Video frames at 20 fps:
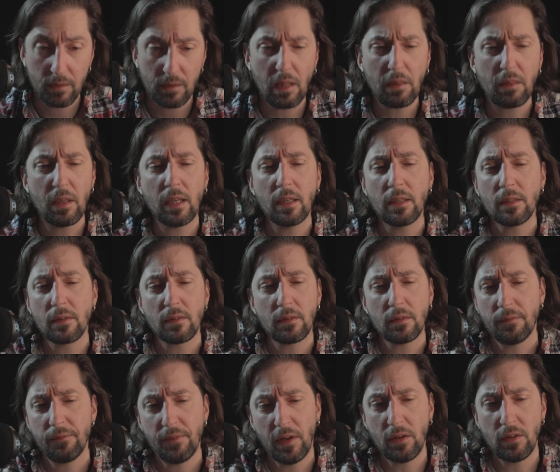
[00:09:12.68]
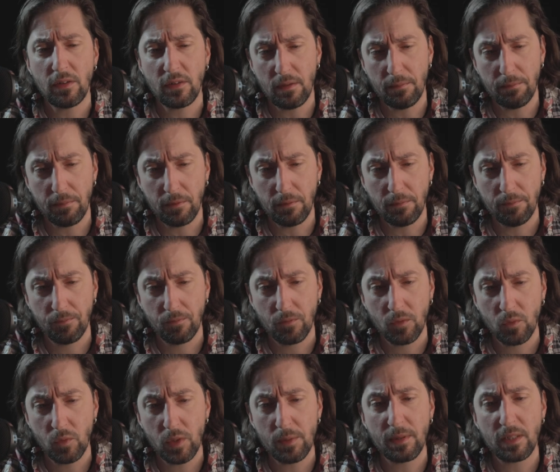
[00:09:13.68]
The thing is very simple.
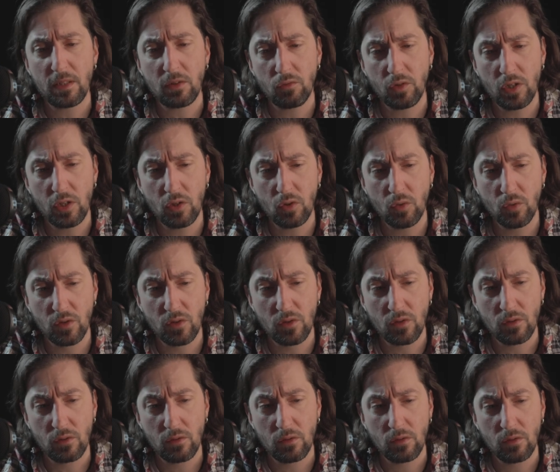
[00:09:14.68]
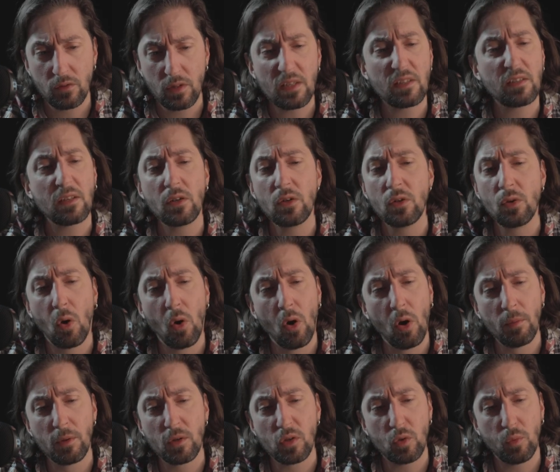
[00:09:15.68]
We must reduce this
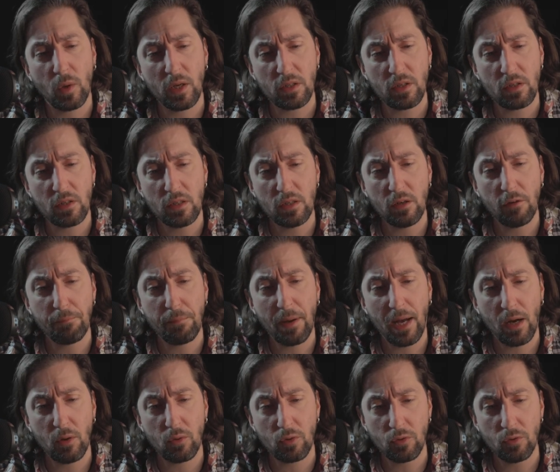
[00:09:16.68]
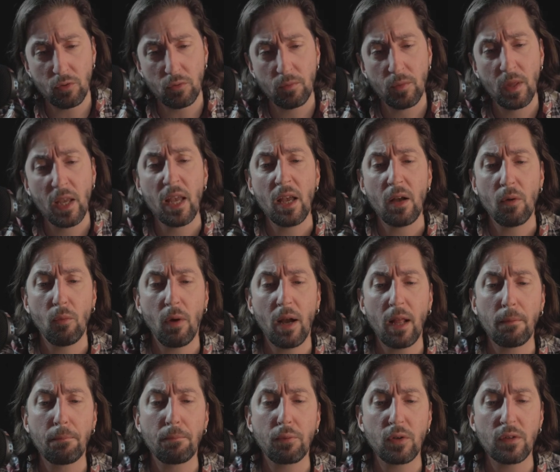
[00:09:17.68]
enormous quantity of powder
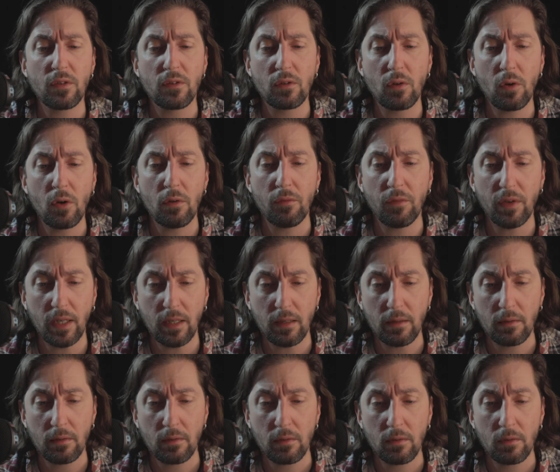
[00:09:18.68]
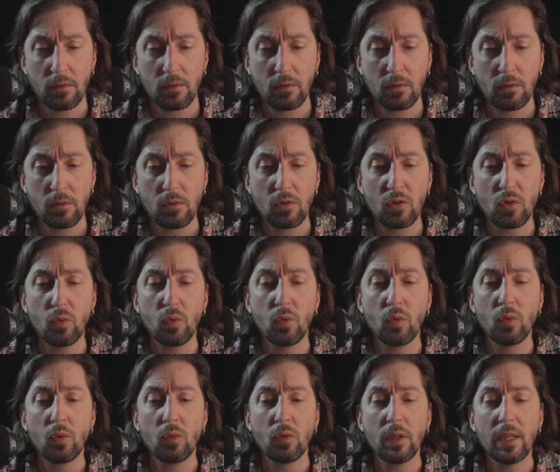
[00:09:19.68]
while preserving
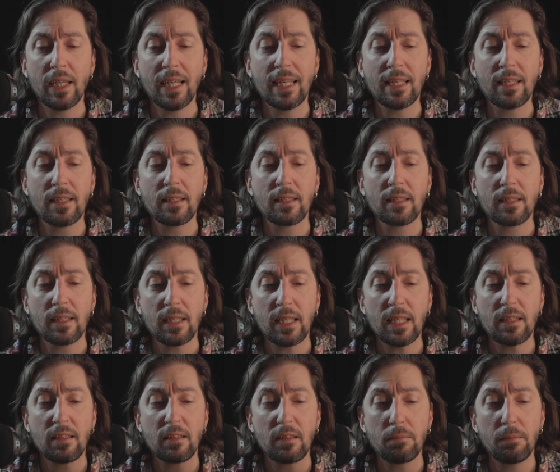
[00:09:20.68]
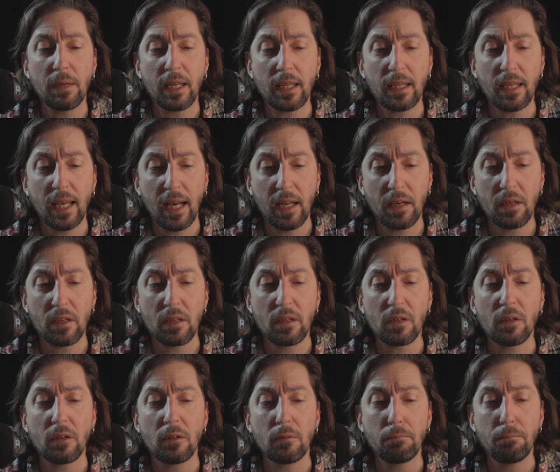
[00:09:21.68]
to it its
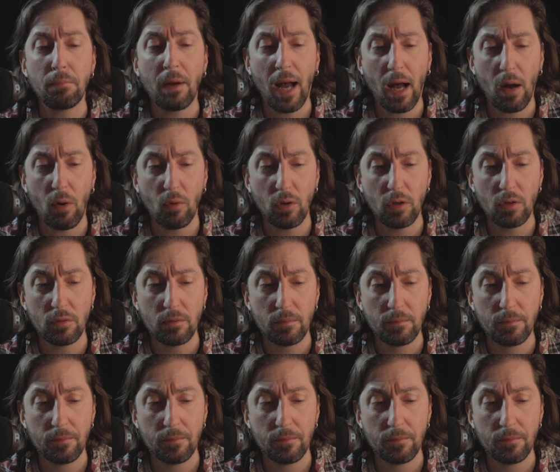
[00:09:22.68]
mechanical power.